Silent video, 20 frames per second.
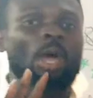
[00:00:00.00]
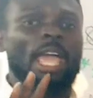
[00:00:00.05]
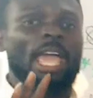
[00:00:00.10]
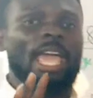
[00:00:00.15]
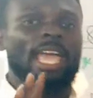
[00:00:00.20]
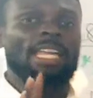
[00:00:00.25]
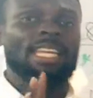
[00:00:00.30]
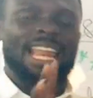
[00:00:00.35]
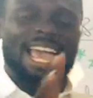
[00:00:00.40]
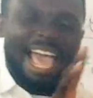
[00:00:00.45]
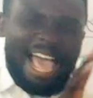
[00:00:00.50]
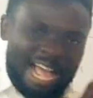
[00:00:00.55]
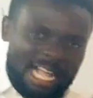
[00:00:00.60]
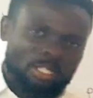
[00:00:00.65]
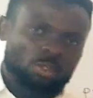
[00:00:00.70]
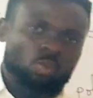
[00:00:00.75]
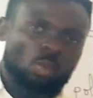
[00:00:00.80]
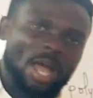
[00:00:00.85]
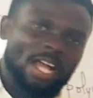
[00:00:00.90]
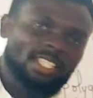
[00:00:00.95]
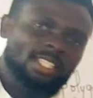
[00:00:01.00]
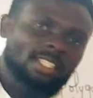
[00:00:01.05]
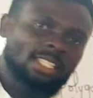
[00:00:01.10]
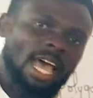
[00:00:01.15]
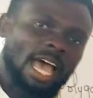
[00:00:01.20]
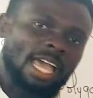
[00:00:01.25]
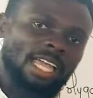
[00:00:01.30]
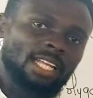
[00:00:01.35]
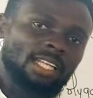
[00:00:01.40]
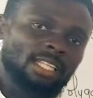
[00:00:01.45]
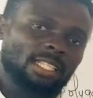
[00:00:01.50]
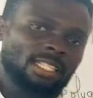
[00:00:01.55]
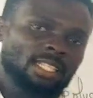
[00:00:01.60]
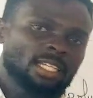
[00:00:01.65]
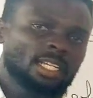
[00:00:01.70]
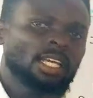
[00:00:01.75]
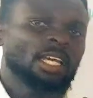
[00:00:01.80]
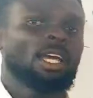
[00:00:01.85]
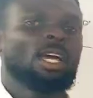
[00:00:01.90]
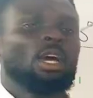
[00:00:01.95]
n at one side,
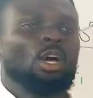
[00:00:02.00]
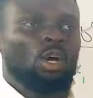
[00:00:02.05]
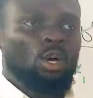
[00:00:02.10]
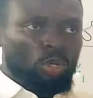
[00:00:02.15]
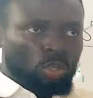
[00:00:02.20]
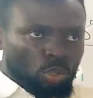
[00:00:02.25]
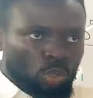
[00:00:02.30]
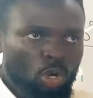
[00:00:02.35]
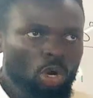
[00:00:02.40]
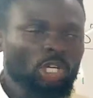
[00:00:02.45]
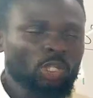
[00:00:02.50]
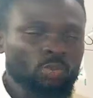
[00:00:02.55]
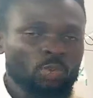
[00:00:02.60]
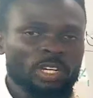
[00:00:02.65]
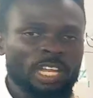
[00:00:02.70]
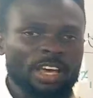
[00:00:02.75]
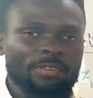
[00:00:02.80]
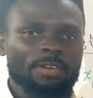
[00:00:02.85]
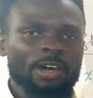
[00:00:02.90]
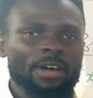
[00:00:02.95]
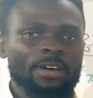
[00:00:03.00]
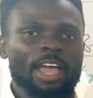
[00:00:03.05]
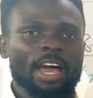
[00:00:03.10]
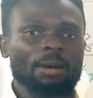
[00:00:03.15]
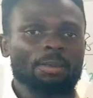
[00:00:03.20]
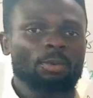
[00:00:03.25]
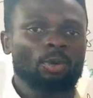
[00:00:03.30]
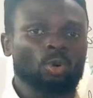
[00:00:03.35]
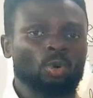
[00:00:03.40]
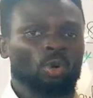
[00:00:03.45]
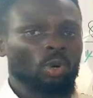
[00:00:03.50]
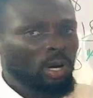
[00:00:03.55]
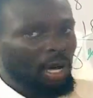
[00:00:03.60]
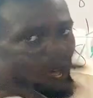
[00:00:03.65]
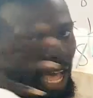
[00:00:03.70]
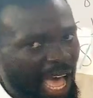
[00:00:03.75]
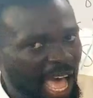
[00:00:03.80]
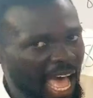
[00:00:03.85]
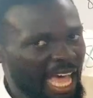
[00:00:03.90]
those with the variable